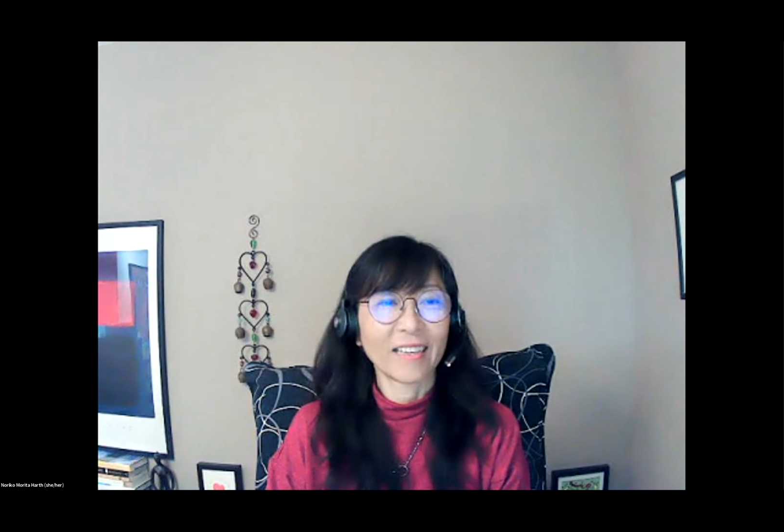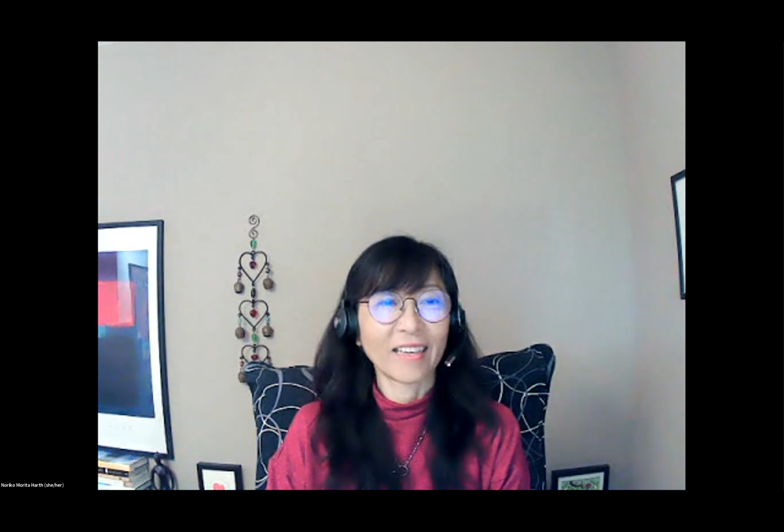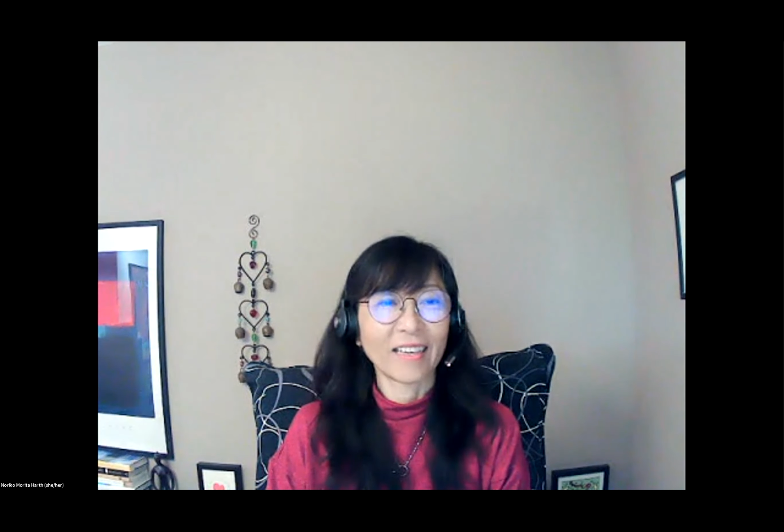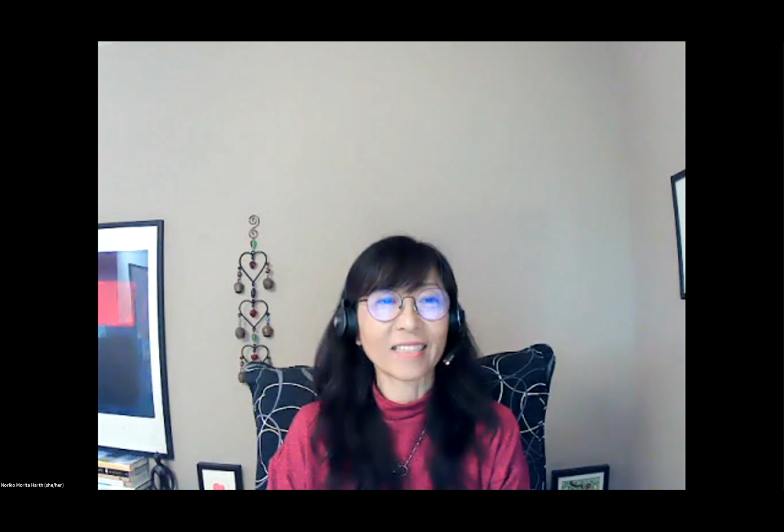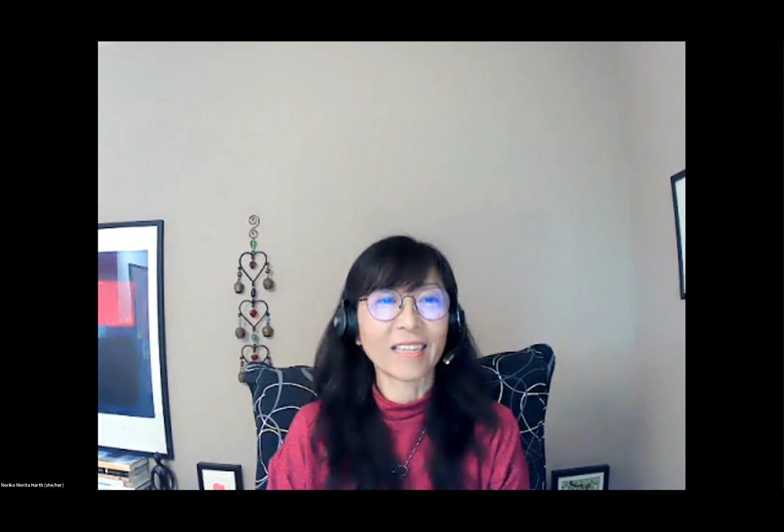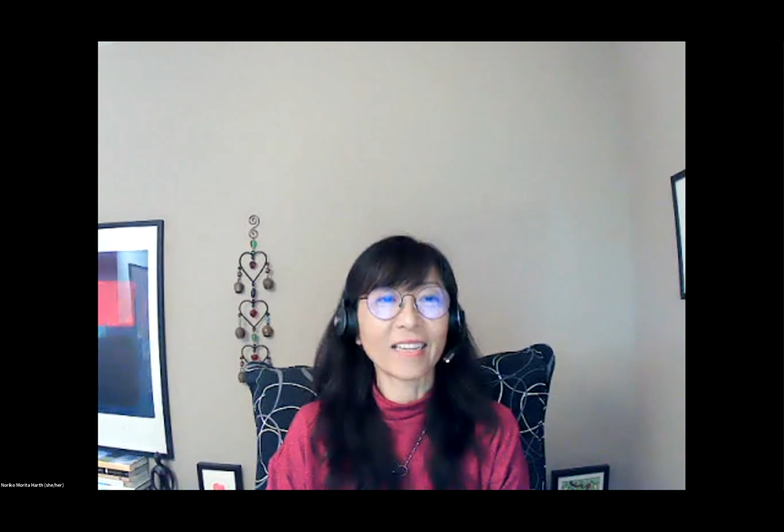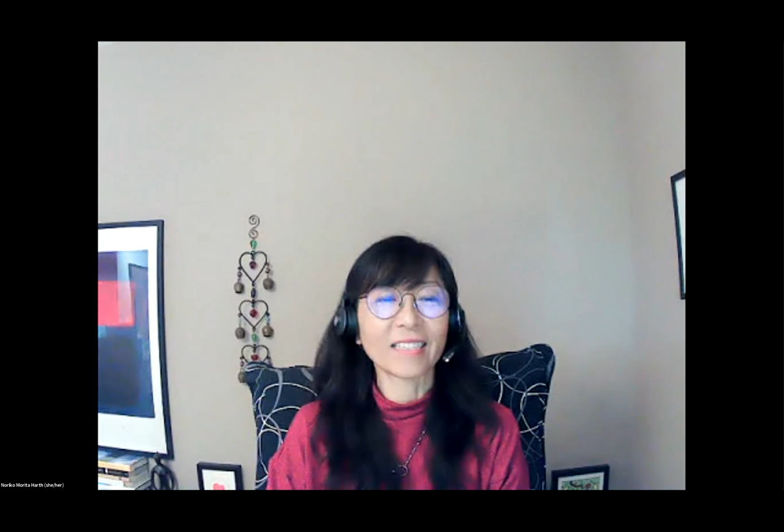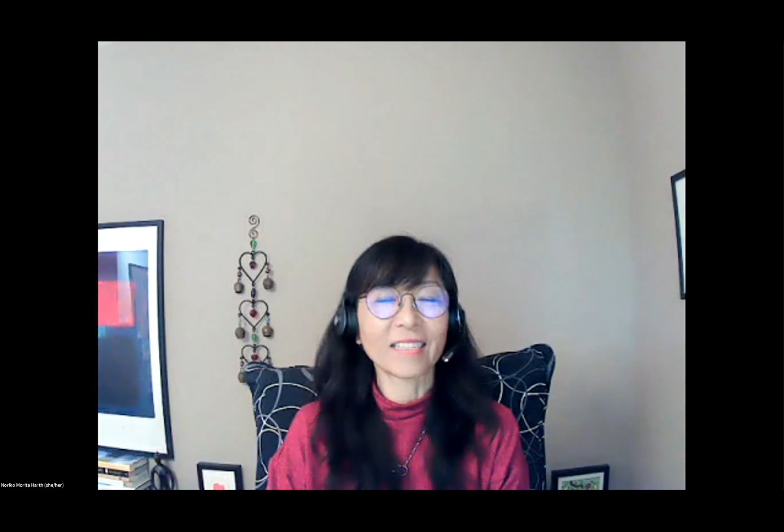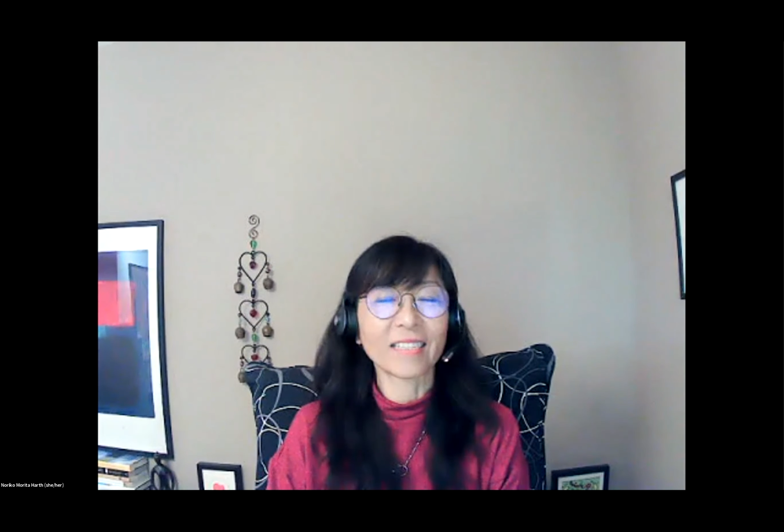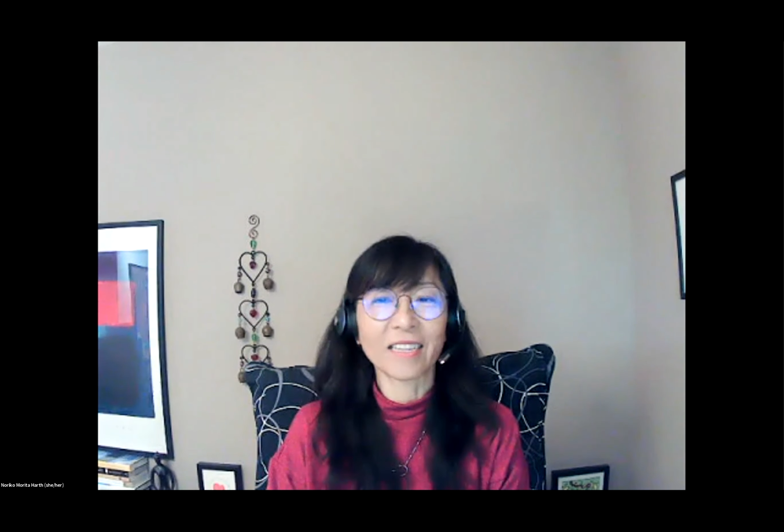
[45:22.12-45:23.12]
Yes, it
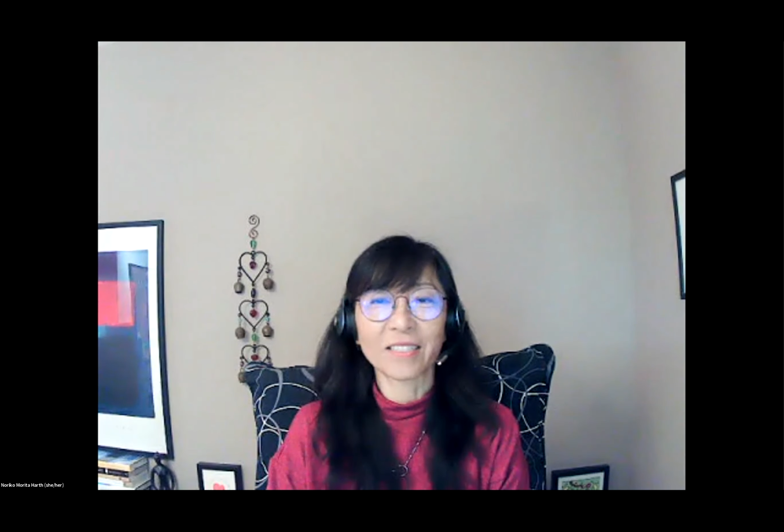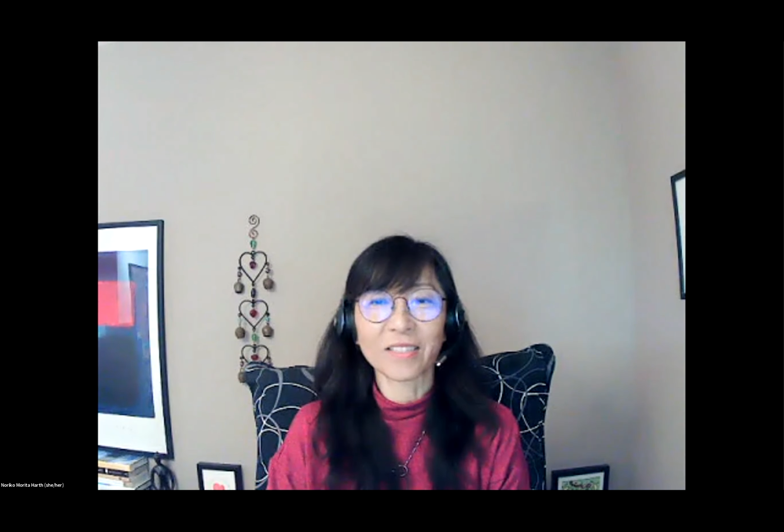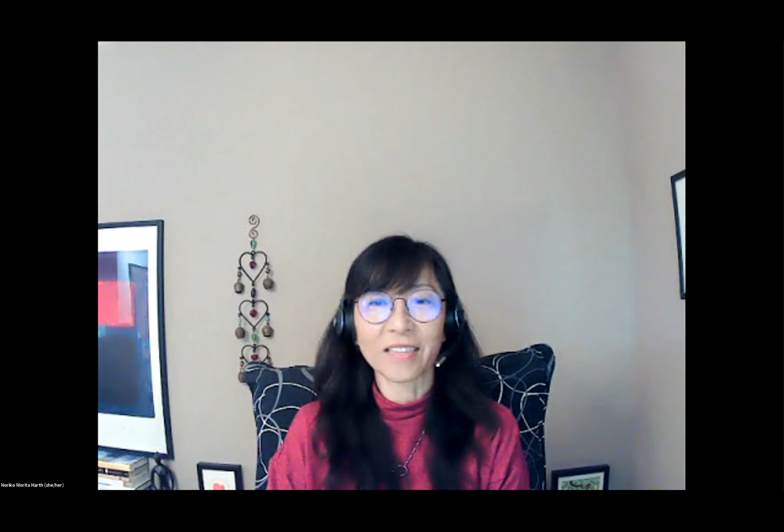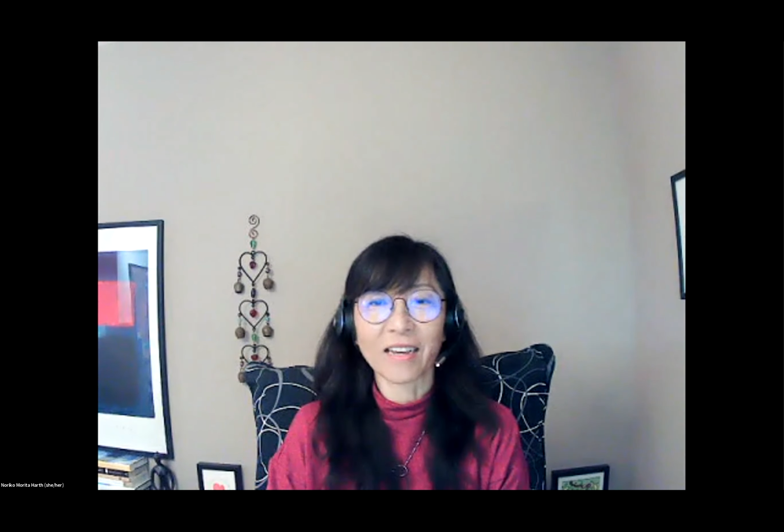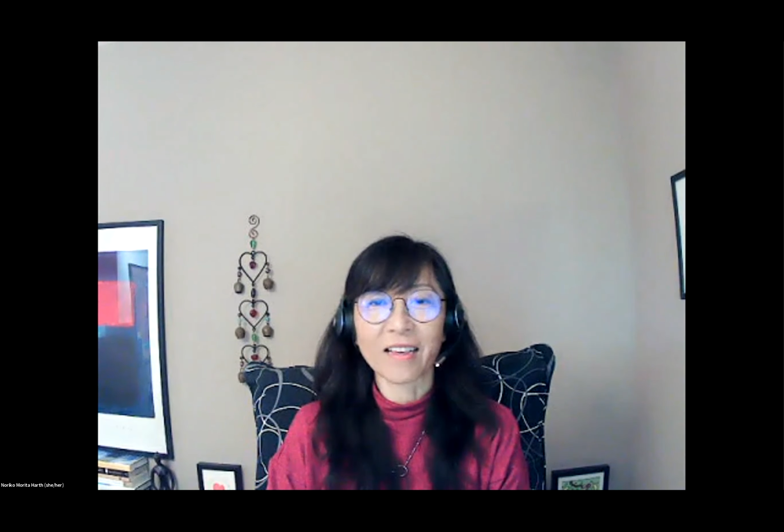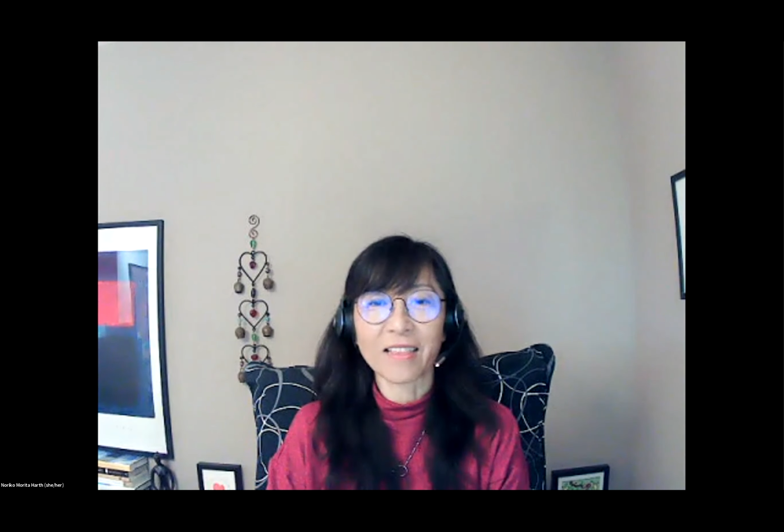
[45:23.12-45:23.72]
is nice to start